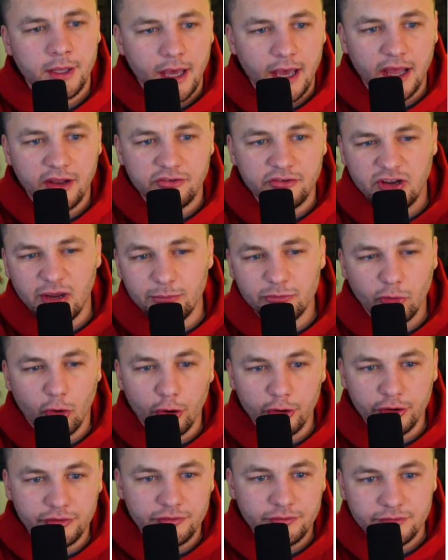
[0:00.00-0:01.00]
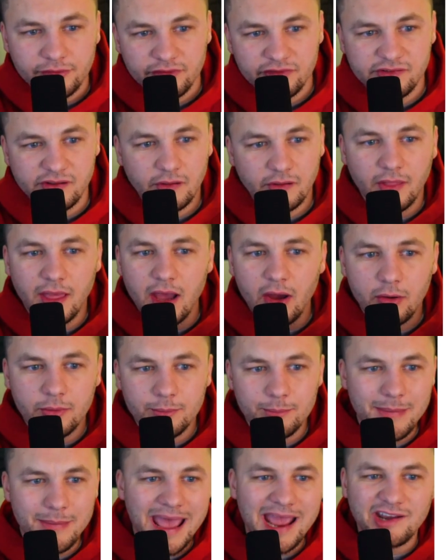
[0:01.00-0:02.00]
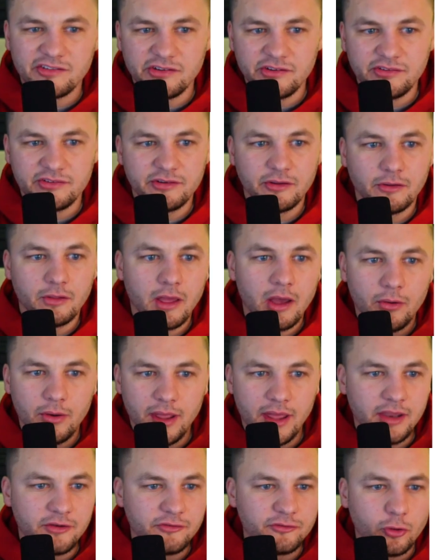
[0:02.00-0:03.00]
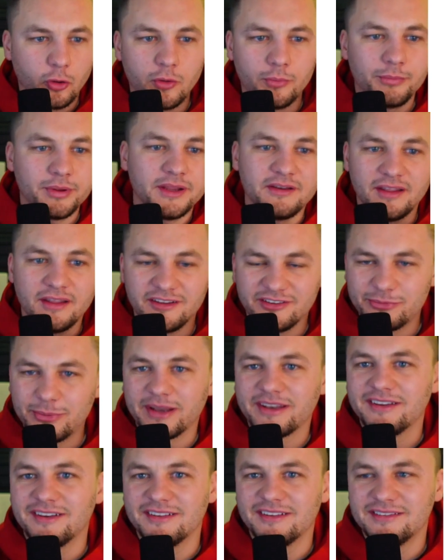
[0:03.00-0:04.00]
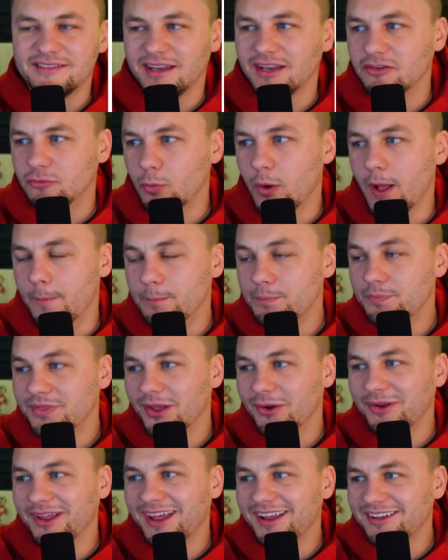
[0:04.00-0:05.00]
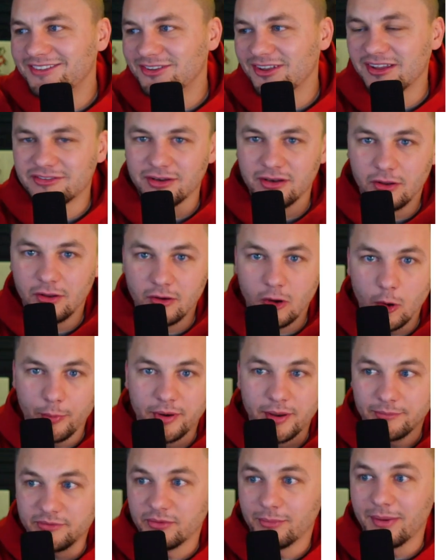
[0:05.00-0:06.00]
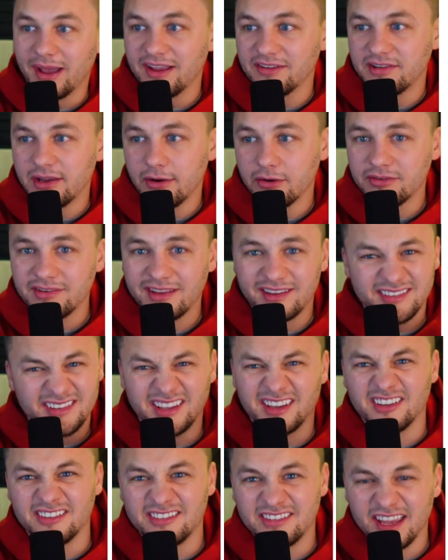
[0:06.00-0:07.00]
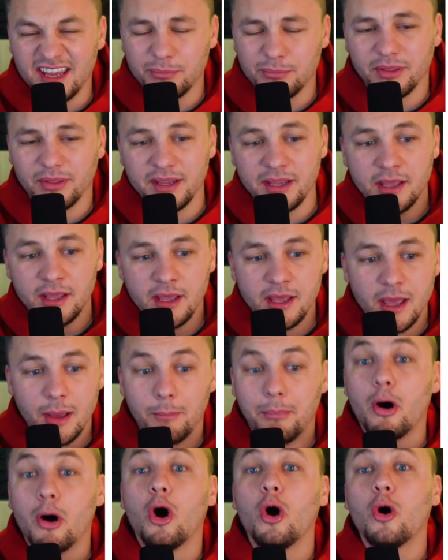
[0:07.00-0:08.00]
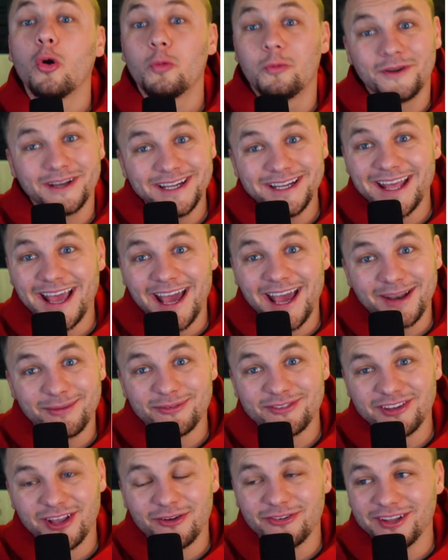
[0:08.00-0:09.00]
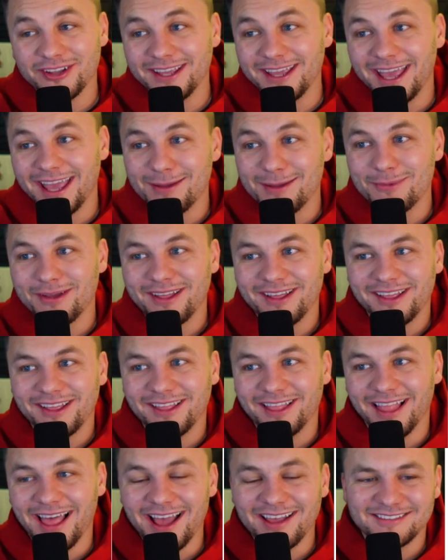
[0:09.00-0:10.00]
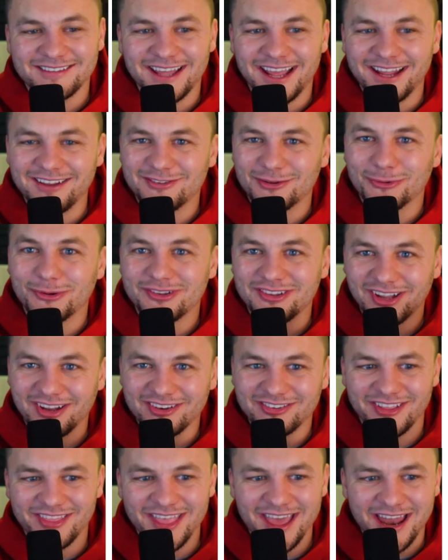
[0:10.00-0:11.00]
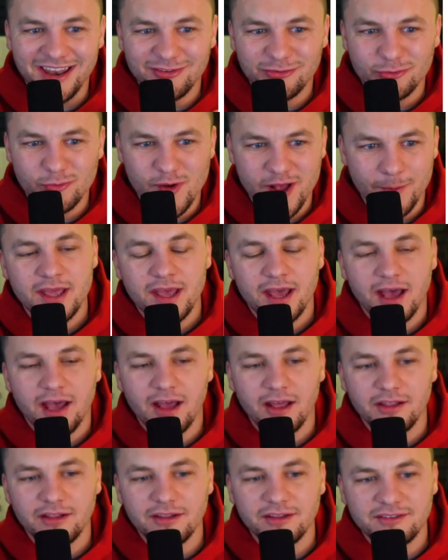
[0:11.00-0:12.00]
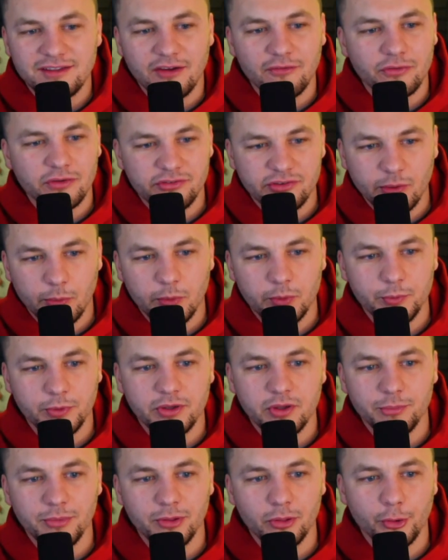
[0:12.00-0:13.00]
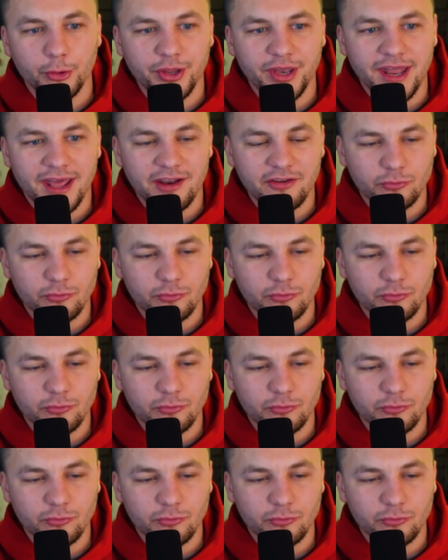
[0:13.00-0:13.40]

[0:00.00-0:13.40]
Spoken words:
James Harden still out. Maxey still out. And Joel Embiid expected to sit as well. Okay. So that's going to open up Tobias Harris as like a safe play. Paul Reed had himself a game last night, so we'll touch on that as well. Definitely someone we could be looking at as